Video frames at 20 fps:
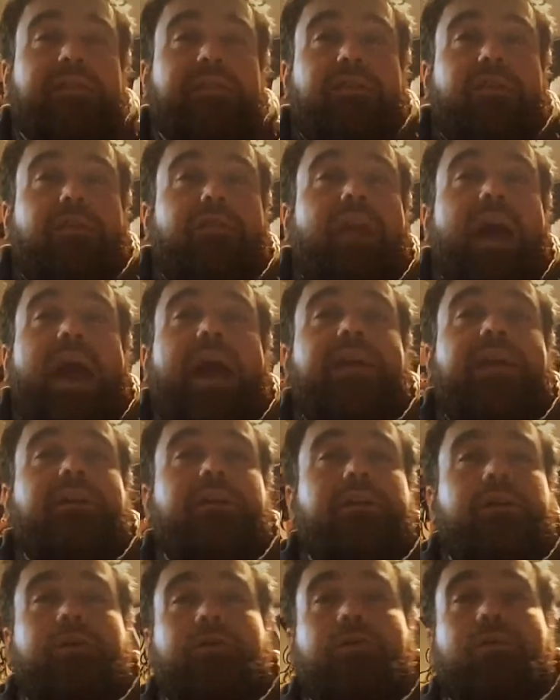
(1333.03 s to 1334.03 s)
that they're lying
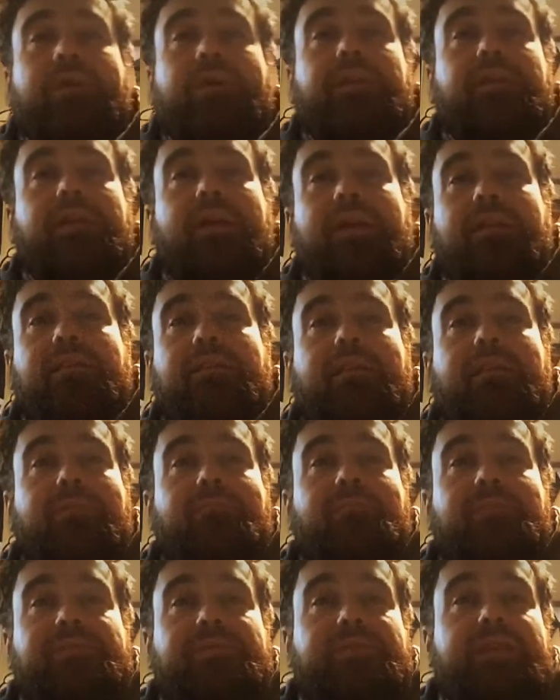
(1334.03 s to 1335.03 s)
to you and
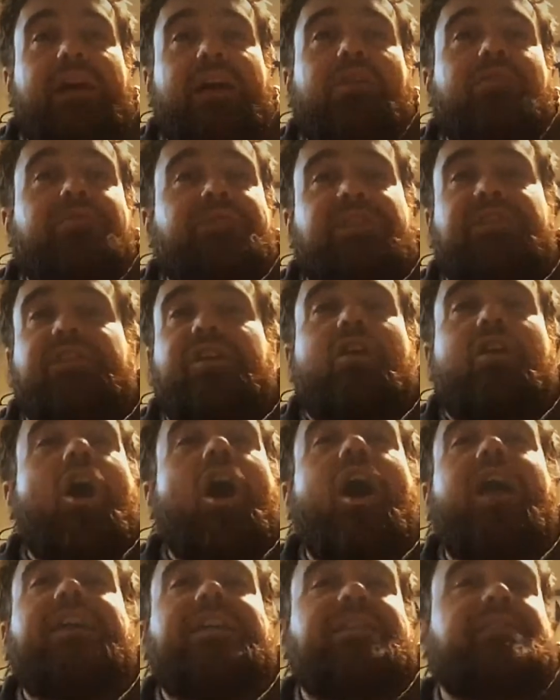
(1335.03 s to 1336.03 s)
themselves and their
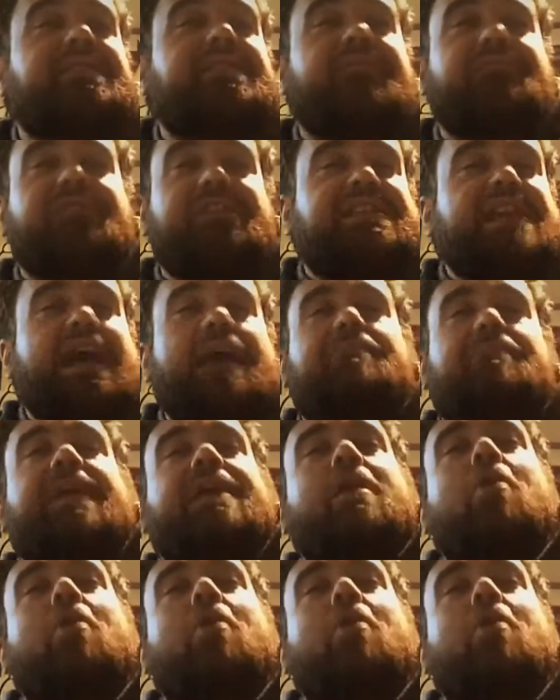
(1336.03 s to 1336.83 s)
audience every time